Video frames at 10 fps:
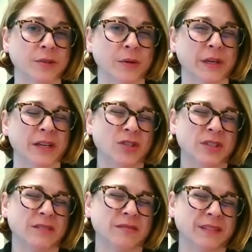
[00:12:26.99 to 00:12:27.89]
So it can
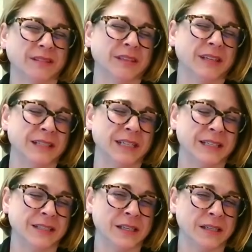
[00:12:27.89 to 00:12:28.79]
just get
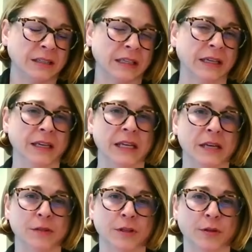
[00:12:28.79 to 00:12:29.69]
dicey,
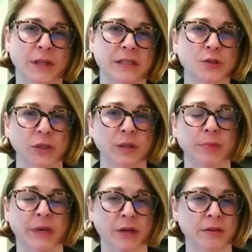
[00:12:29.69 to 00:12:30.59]
even though they essentially
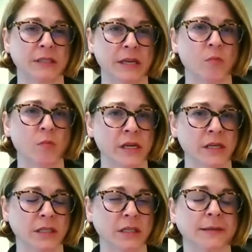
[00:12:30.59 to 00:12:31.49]
bear the same
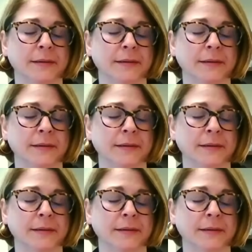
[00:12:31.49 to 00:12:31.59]
weight.